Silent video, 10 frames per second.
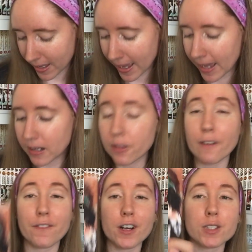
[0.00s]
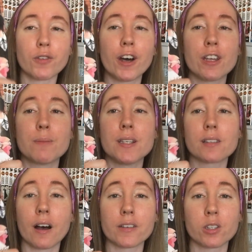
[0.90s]
And the first volume is
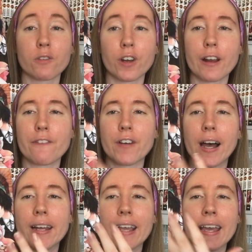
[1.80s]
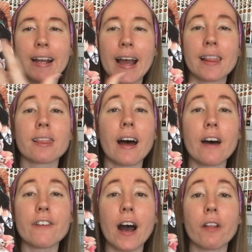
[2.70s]
also very fun, and I
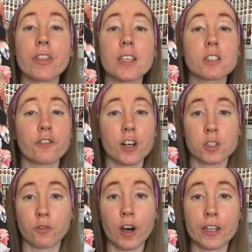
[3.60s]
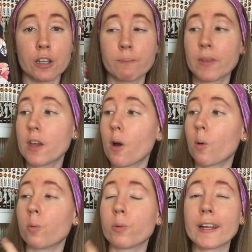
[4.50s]
love how this first volume
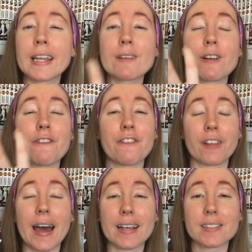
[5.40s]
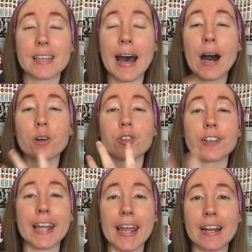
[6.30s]
really reflects how
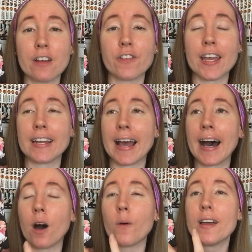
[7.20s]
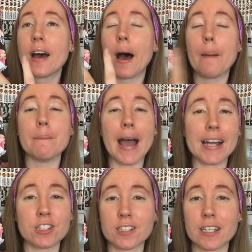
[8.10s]
creative and how
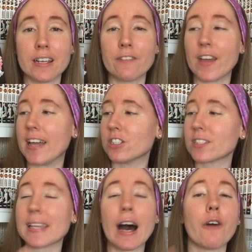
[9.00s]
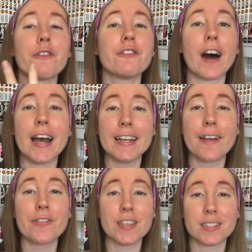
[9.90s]
imaginative and just how fun
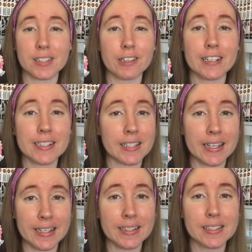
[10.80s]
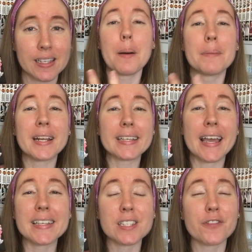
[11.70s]
this series is. But in
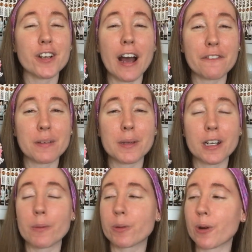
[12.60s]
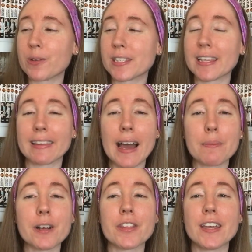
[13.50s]
case if you're not familiar with Rozi in the
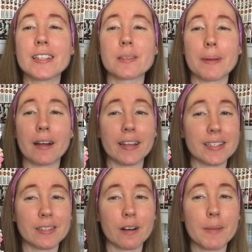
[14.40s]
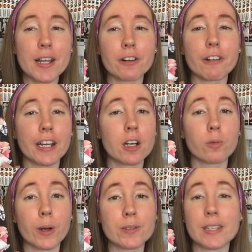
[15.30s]
Labyrinth, it is about, like I said, our main girl here,
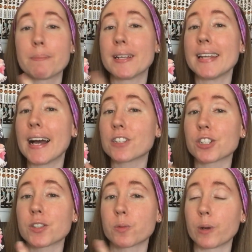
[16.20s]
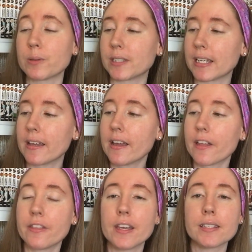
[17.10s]
Rozi, but not just Rozi.
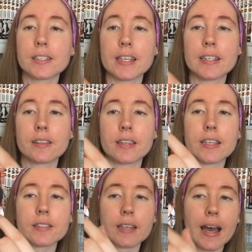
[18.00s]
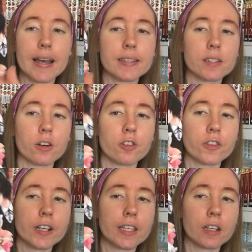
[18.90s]
These guys
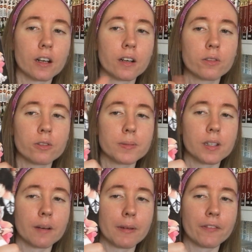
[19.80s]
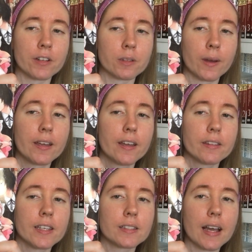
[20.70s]
over here, oops, sorry, my finger's in the way.
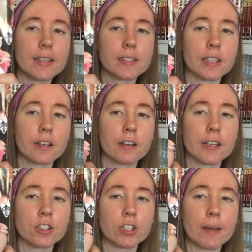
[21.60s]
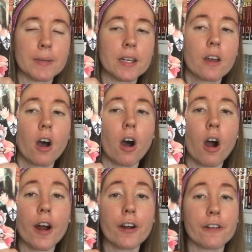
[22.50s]
These guys here in Chemin
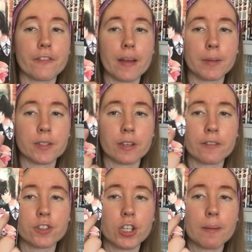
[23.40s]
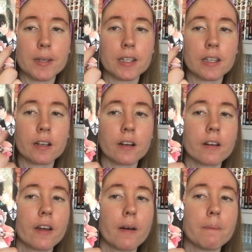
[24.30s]
are her family. So you have Chemin here,
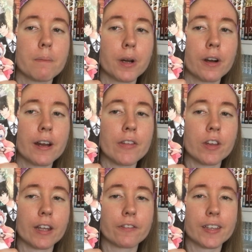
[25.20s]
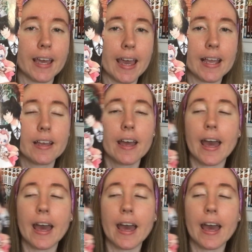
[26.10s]
Mur, and then you have Kay.